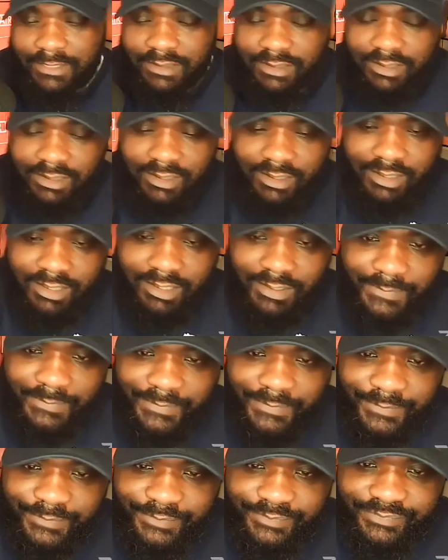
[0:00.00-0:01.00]

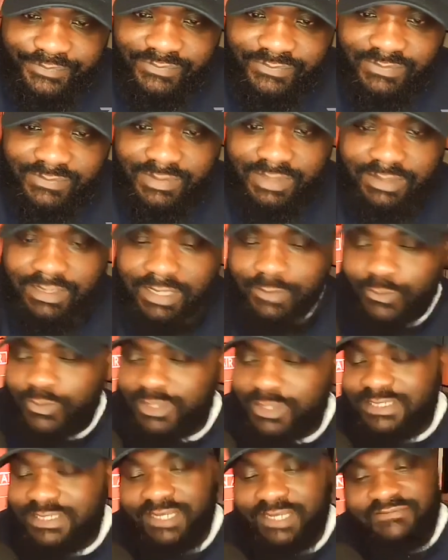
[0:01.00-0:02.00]
We're
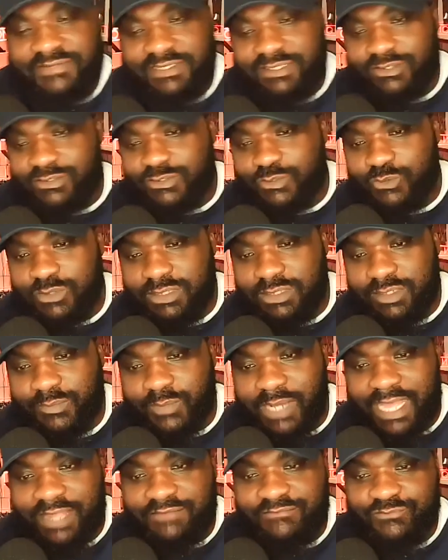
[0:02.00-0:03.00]
definitely not talking
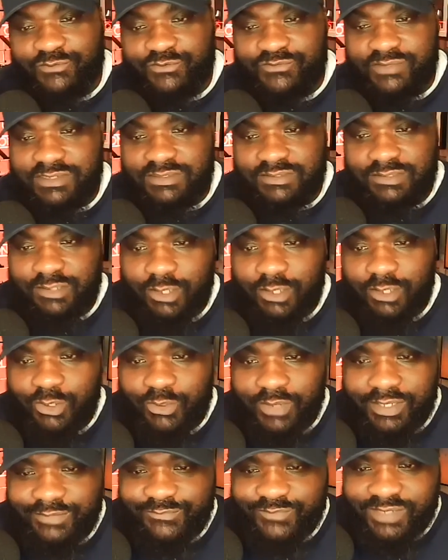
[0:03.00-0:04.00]
about Ivorian
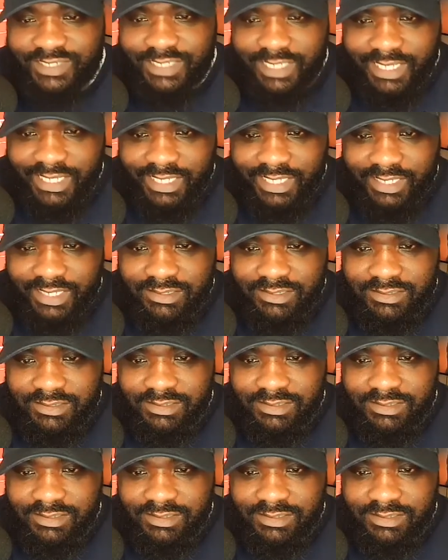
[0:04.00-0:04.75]
Doll and Renee.